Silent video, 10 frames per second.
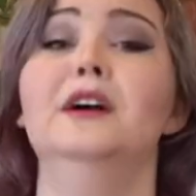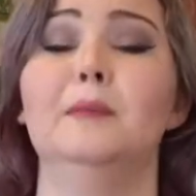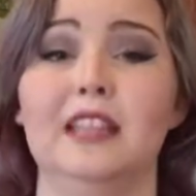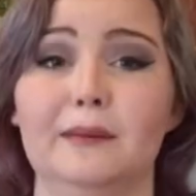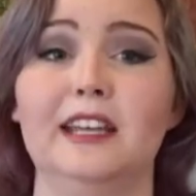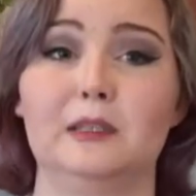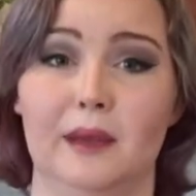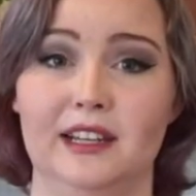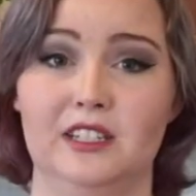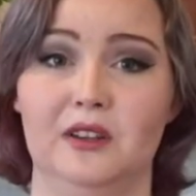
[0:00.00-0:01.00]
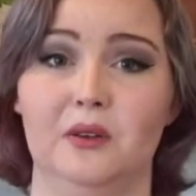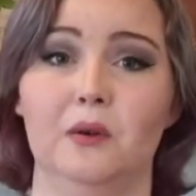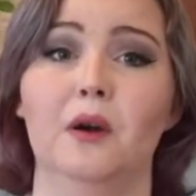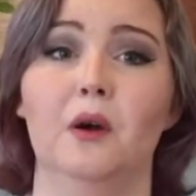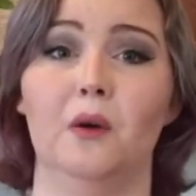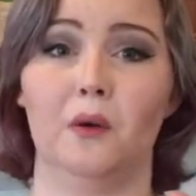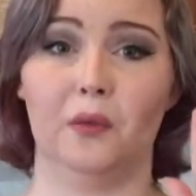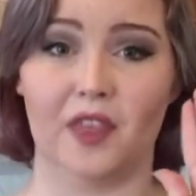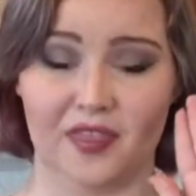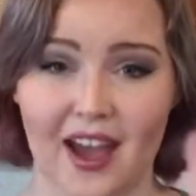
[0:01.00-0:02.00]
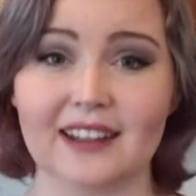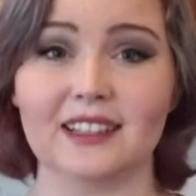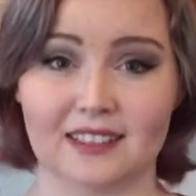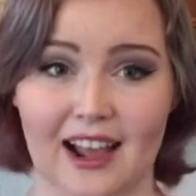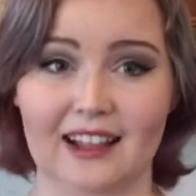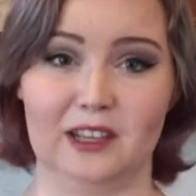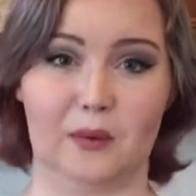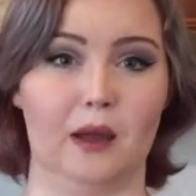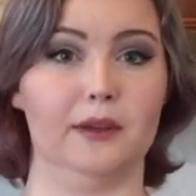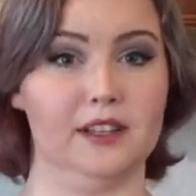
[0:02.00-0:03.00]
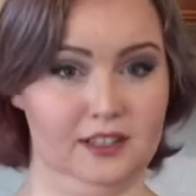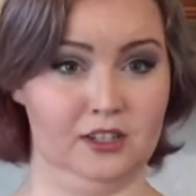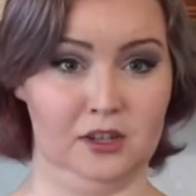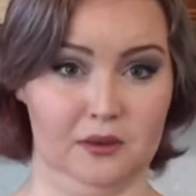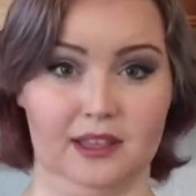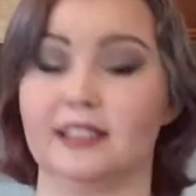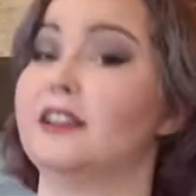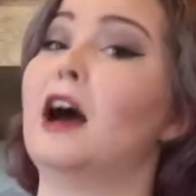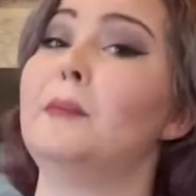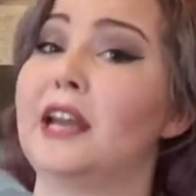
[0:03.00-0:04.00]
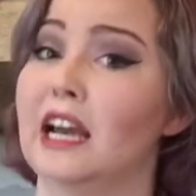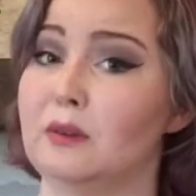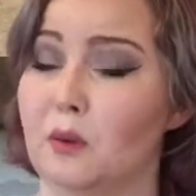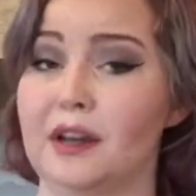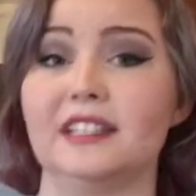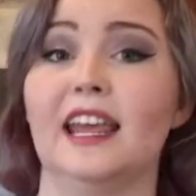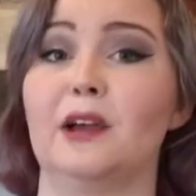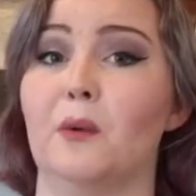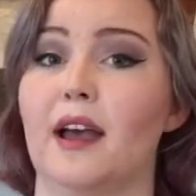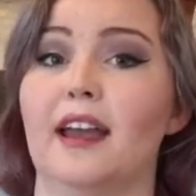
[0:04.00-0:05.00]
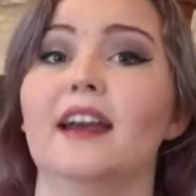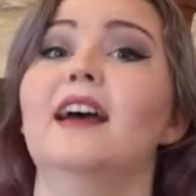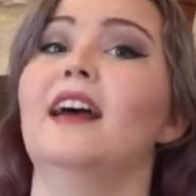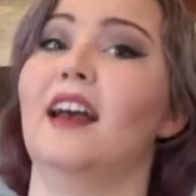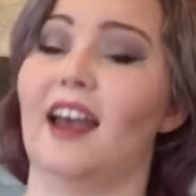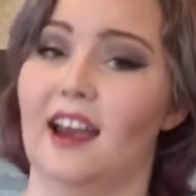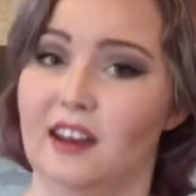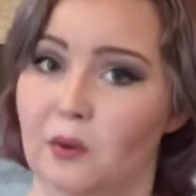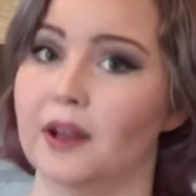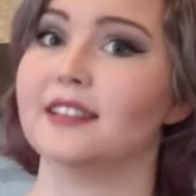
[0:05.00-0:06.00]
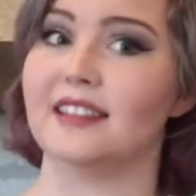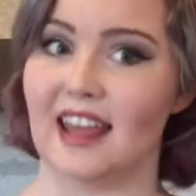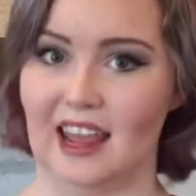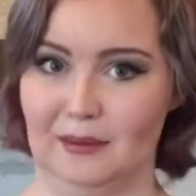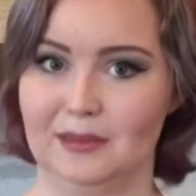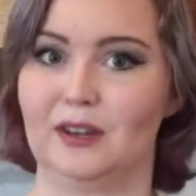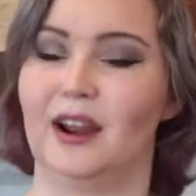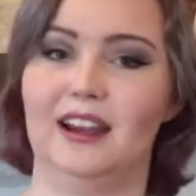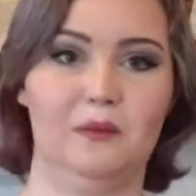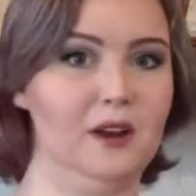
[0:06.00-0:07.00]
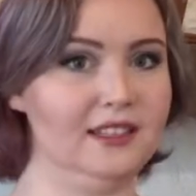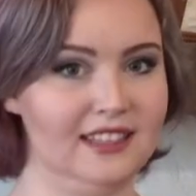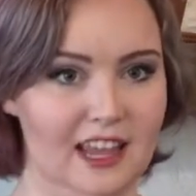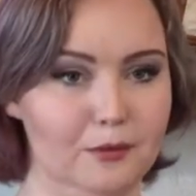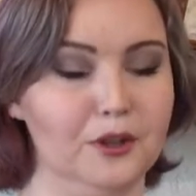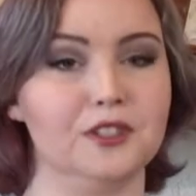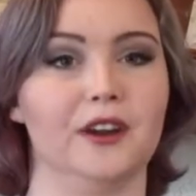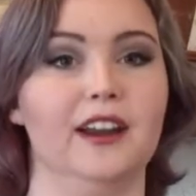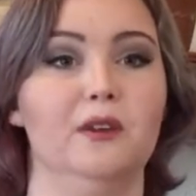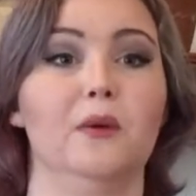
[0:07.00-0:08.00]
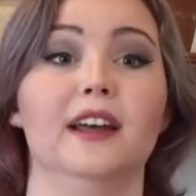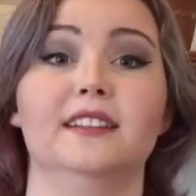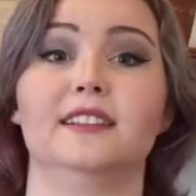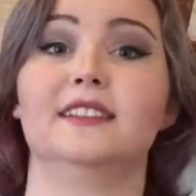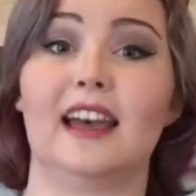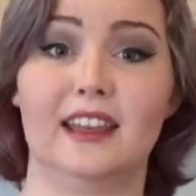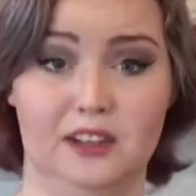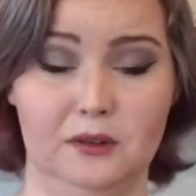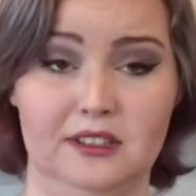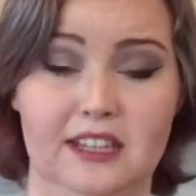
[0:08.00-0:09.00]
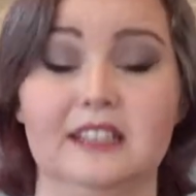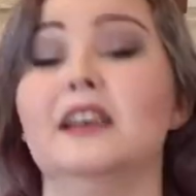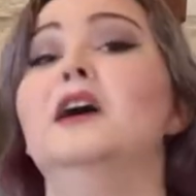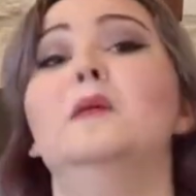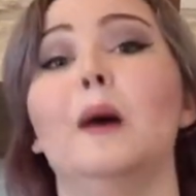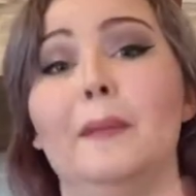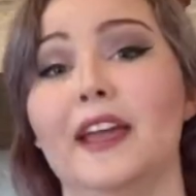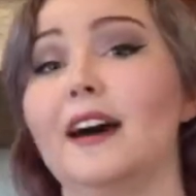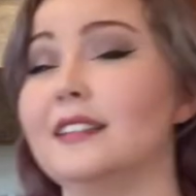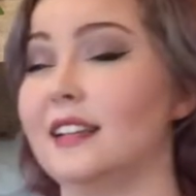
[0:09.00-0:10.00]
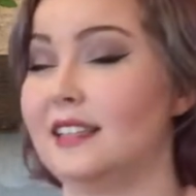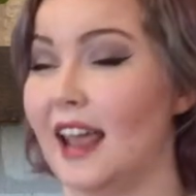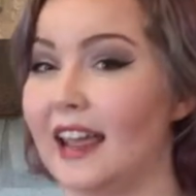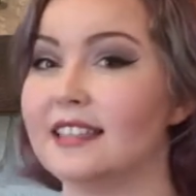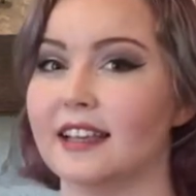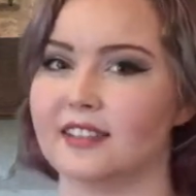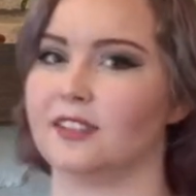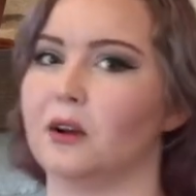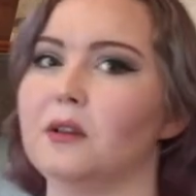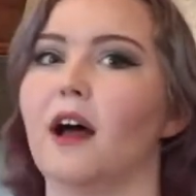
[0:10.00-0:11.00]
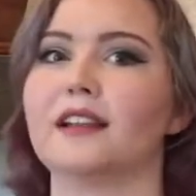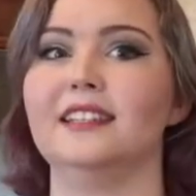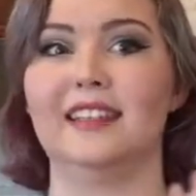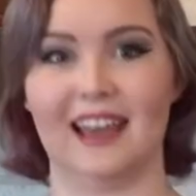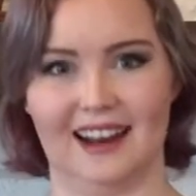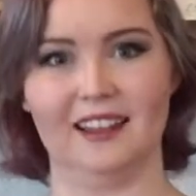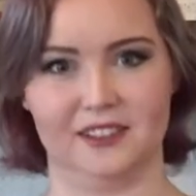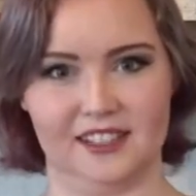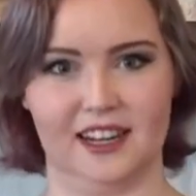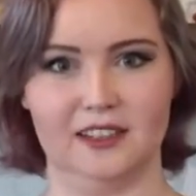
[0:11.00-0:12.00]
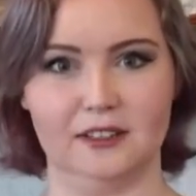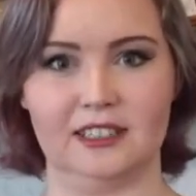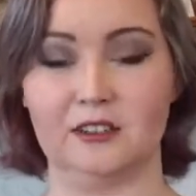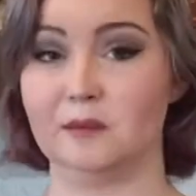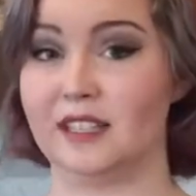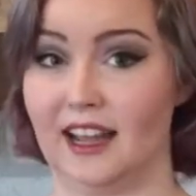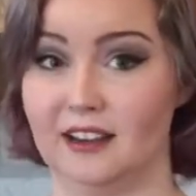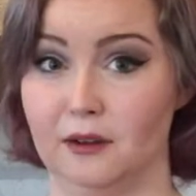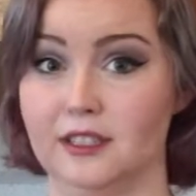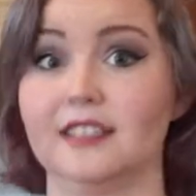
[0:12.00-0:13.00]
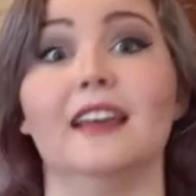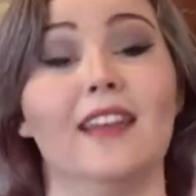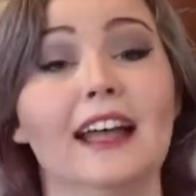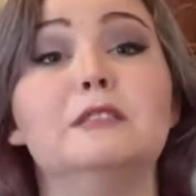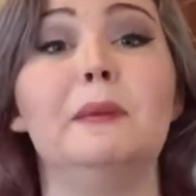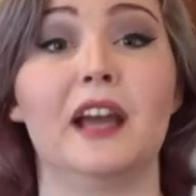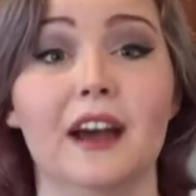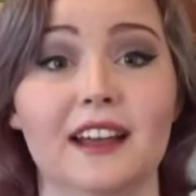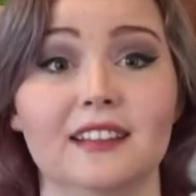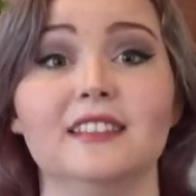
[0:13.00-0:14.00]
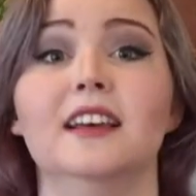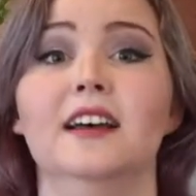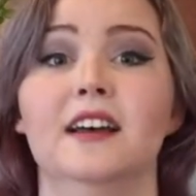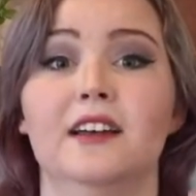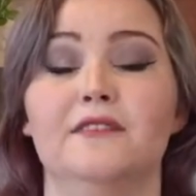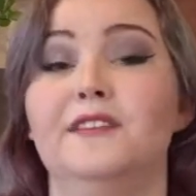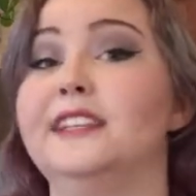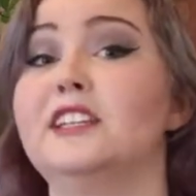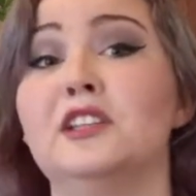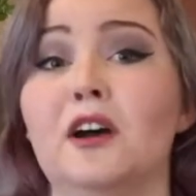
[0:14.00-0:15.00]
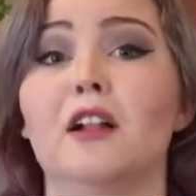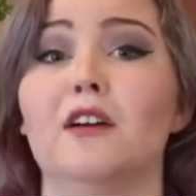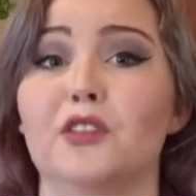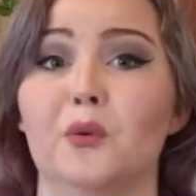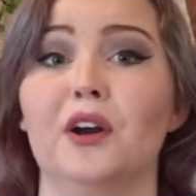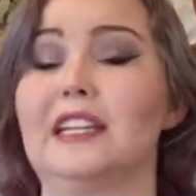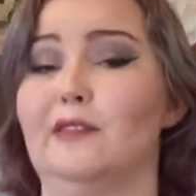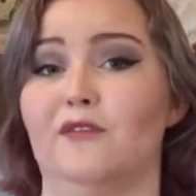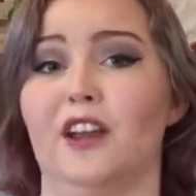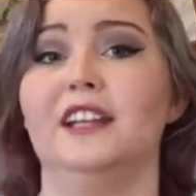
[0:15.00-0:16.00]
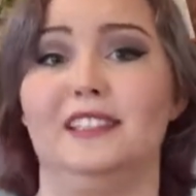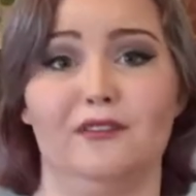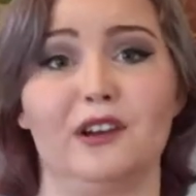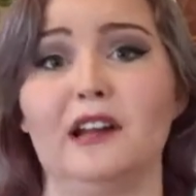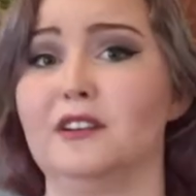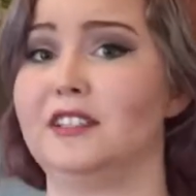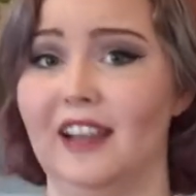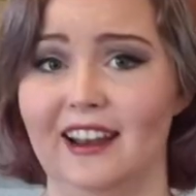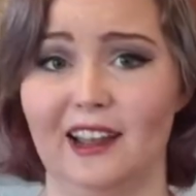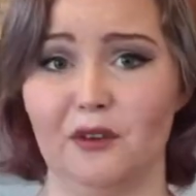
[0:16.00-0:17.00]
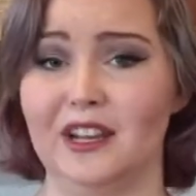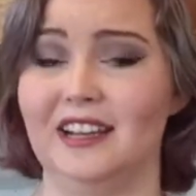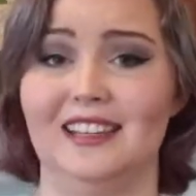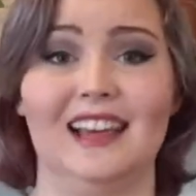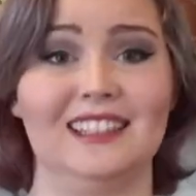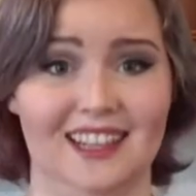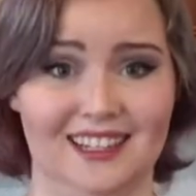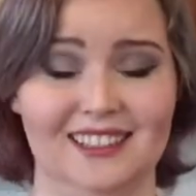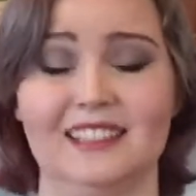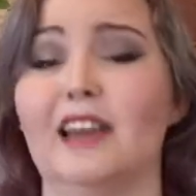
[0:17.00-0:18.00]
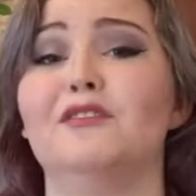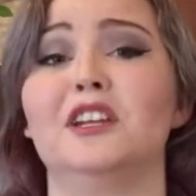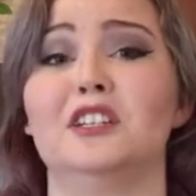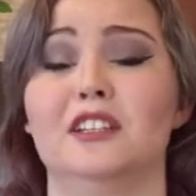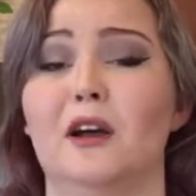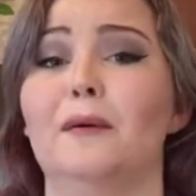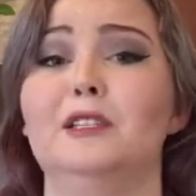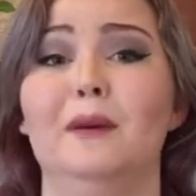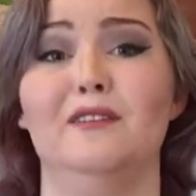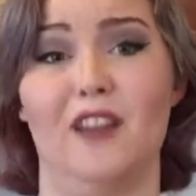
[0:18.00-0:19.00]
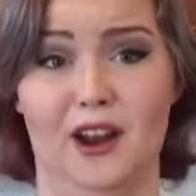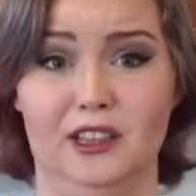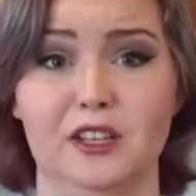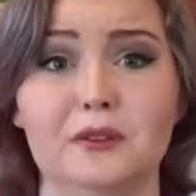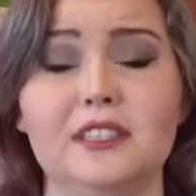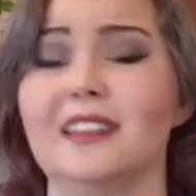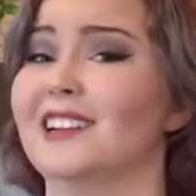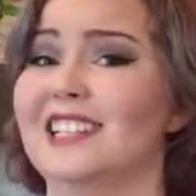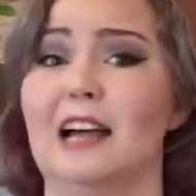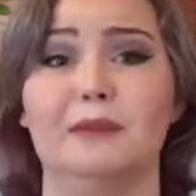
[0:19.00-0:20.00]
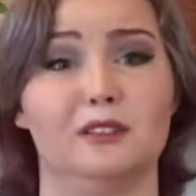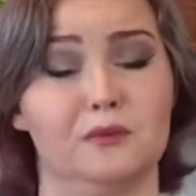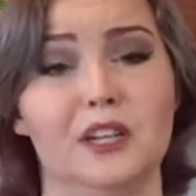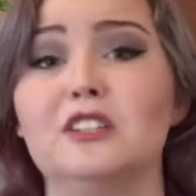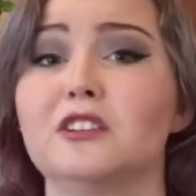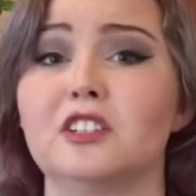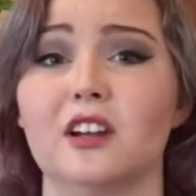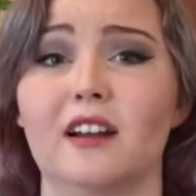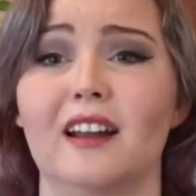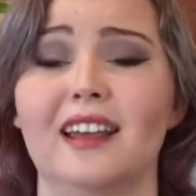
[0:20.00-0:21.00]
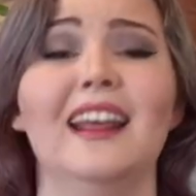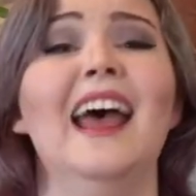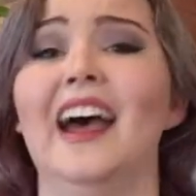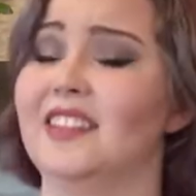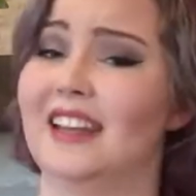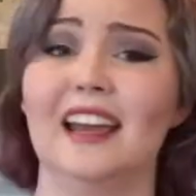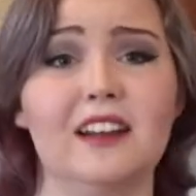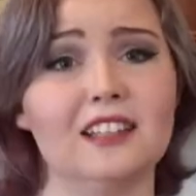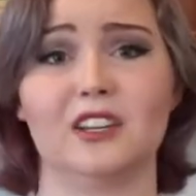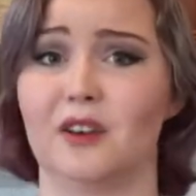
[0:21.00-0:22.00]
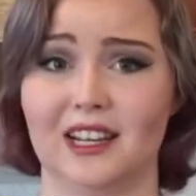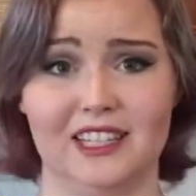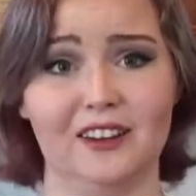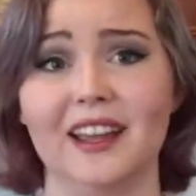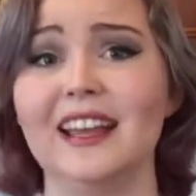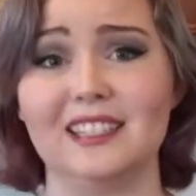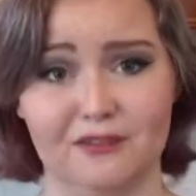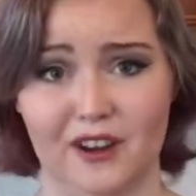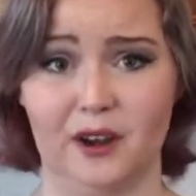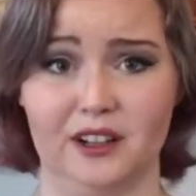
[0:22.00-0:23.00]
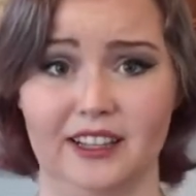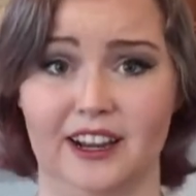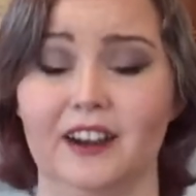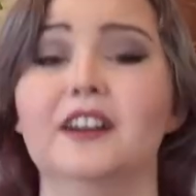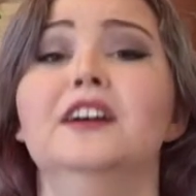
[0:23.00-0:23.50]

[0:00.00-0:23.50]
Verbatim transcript: But let me explain to you that that is exactly why we need to do this. Not because we want to take away anyone's names or anyone's labels or anyone's diagnoses, but because it takes us so long to get Ehlers-Danlos syndrome's diagnosis. And that's because physicians all over the world have a very different understanding of what E D S is. The definition has always been very loose, there's not much research done on it, and the diagnostic criteria isn't very clear.